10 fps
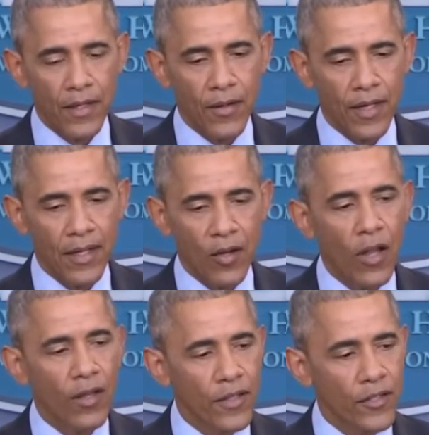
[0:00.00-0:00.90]
I think
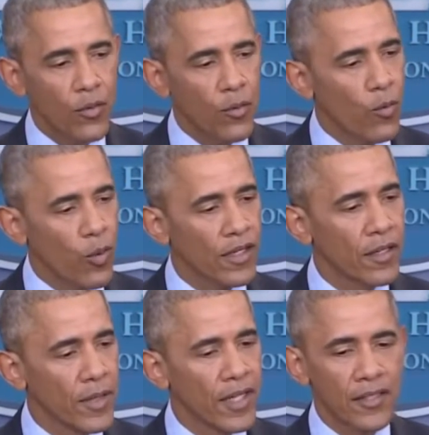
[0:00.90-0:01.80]
all of us, when we're working
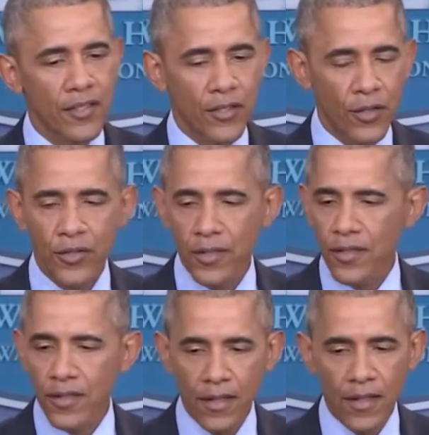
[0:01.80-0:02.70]
in big
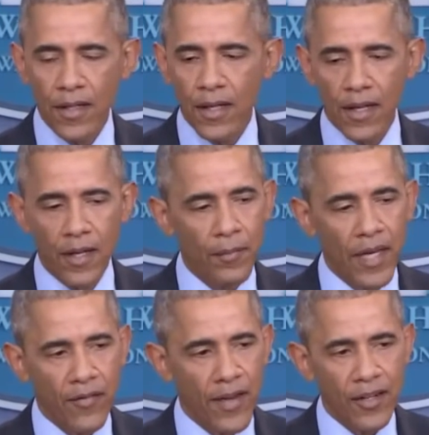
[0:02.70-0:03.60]
institutions,
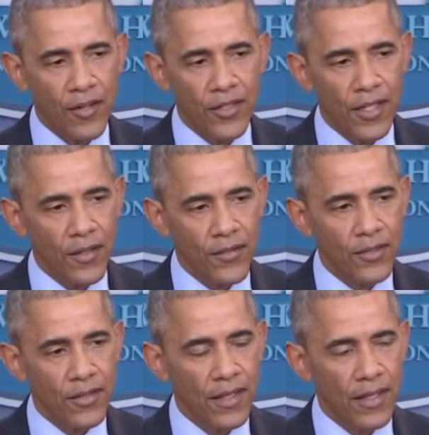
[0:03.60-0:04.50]
may find
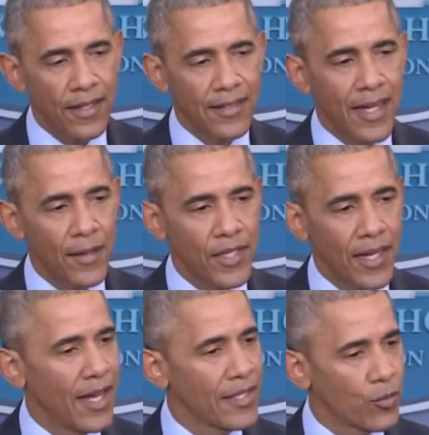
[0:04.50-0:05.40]
ourselves at times at
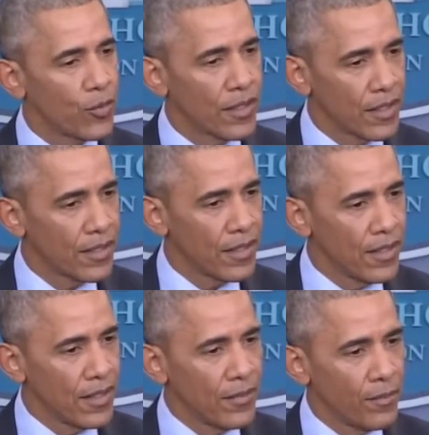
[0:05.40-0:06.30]
odds with
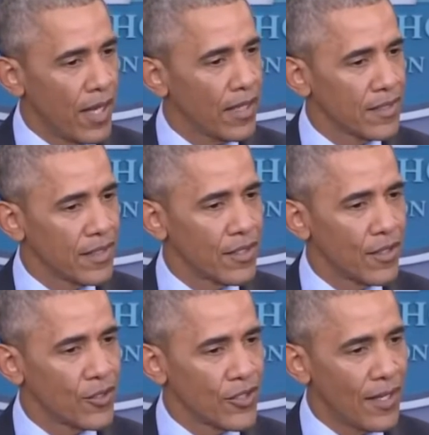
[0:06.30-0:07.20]
policies that
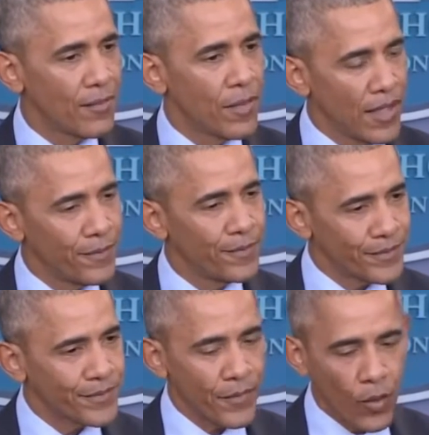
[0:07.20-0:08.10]
are set. But
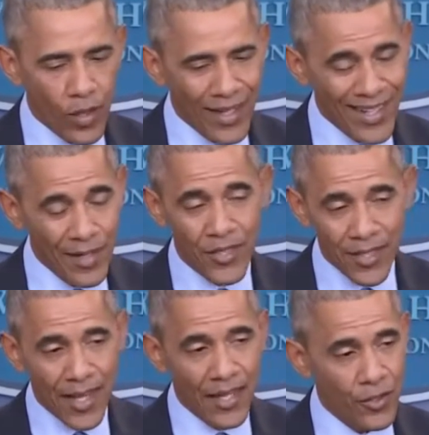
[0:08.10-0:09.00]
when it comes to
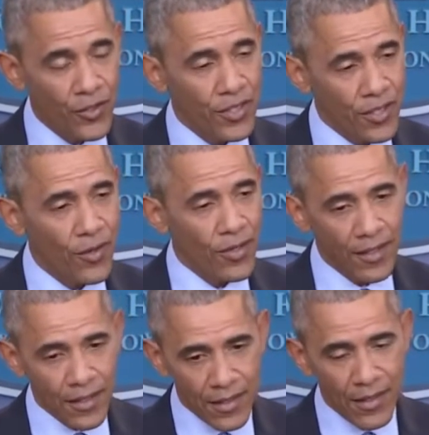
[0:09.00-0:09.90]
national security,
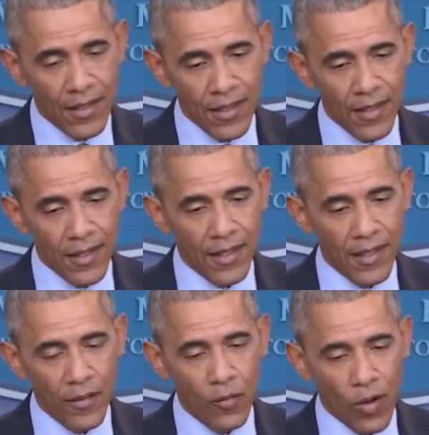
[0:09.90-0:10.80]

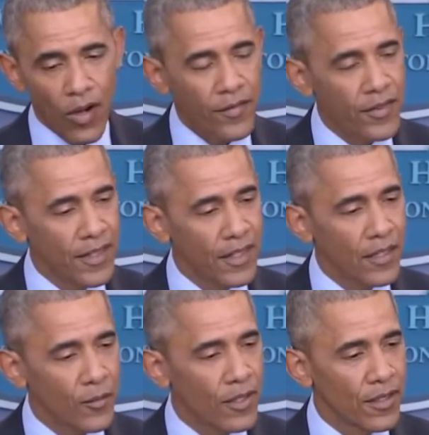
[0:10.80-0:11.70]
we're often
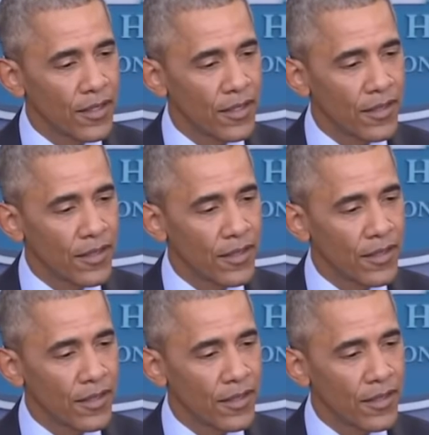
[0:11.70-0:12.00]
dealing with